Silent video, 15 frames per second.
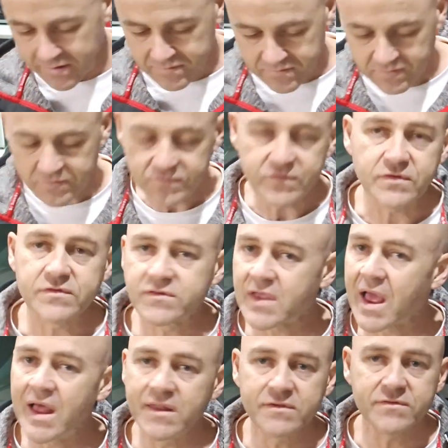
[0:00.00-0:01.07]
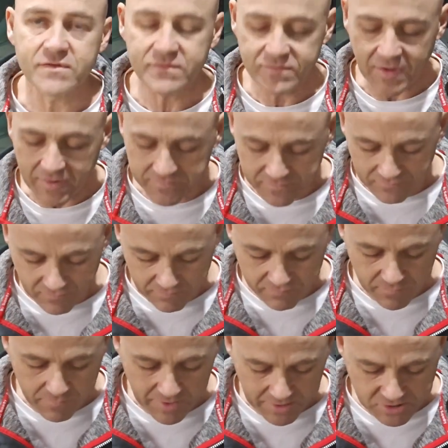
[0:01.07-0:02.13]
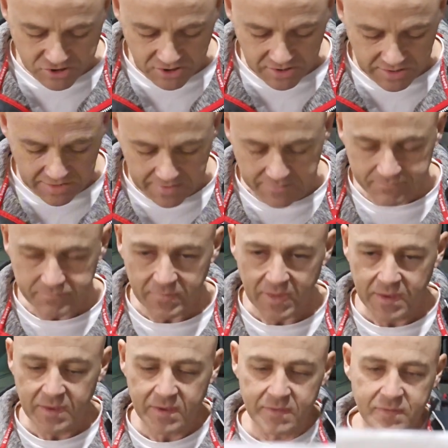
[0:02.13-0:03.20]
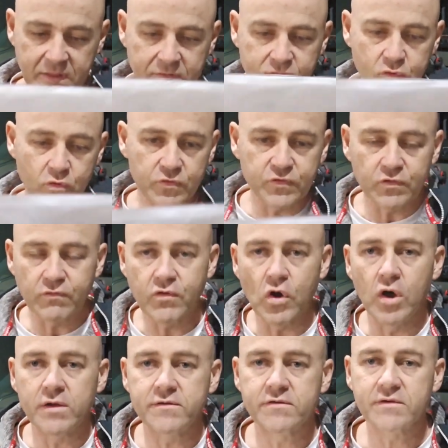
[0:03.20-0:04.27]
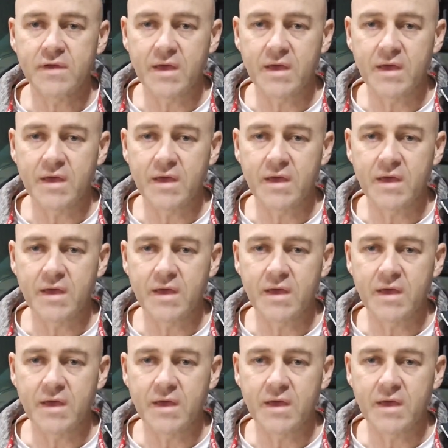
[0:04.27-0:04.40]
So there's just tons and tons of information here. Then of course you've got